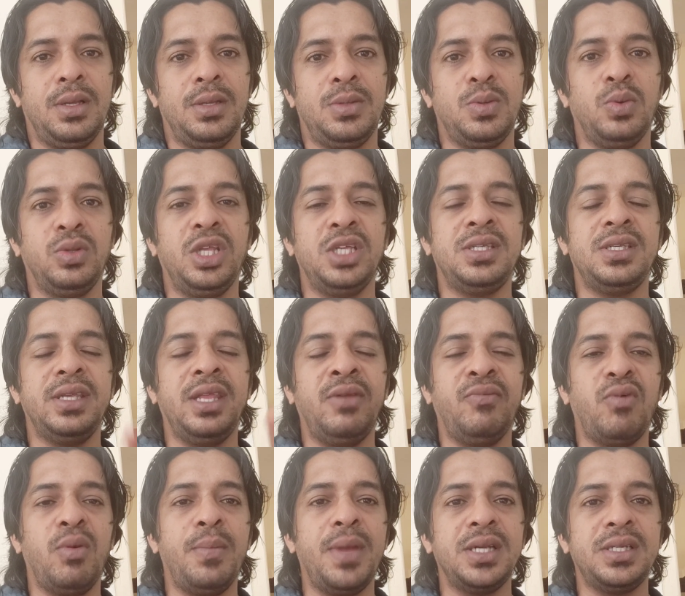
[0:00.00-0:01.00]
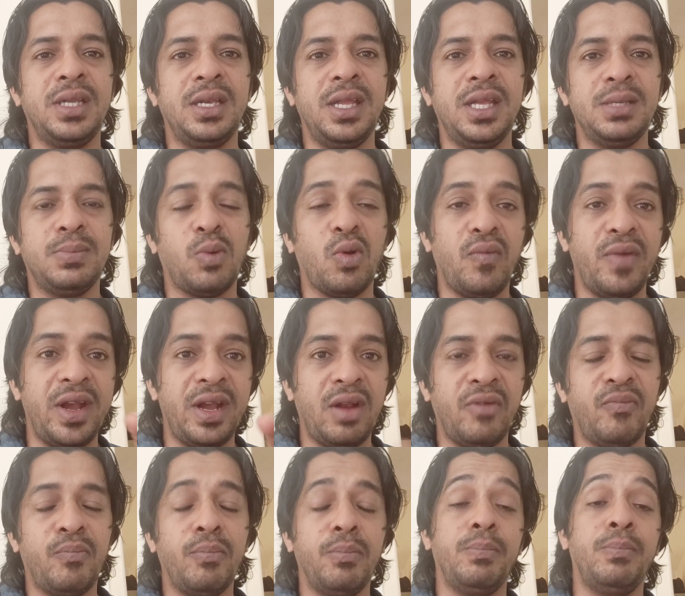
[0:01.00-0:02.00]
So this information is
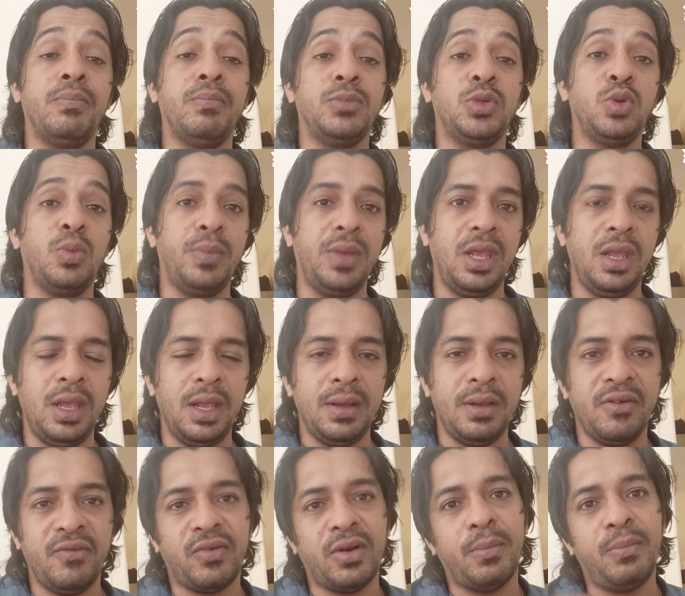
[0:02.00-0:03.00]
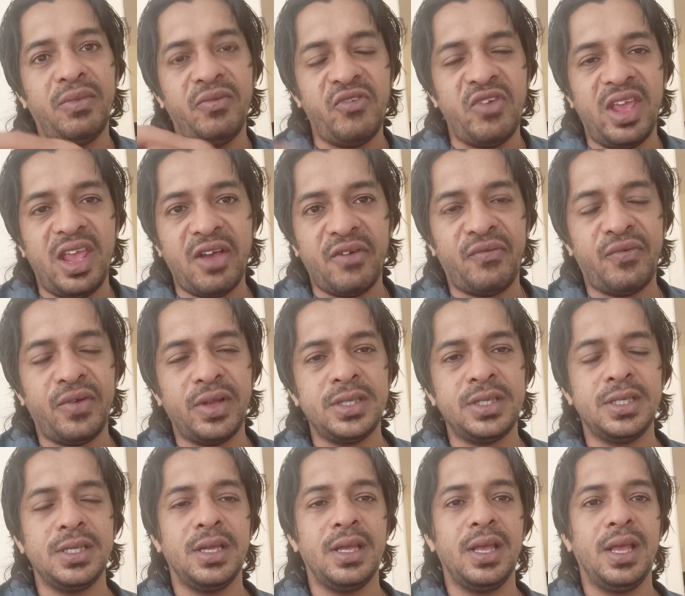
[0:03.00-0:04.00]
provided to me from
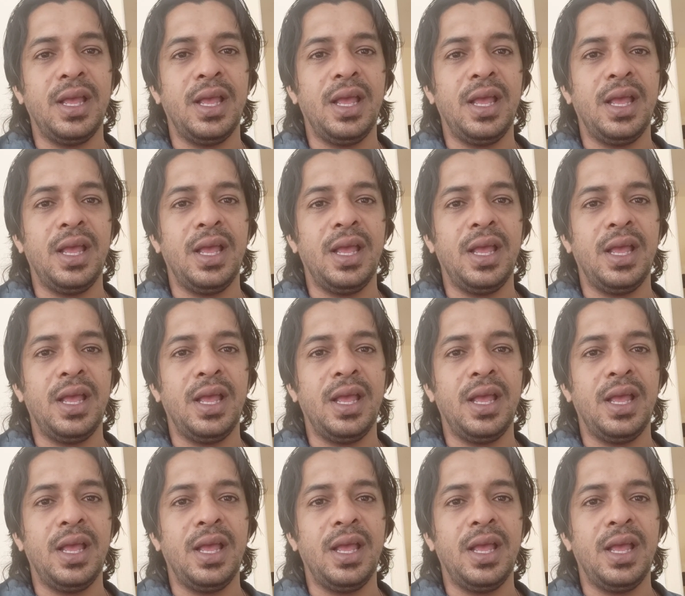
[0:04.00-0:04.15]
VFS,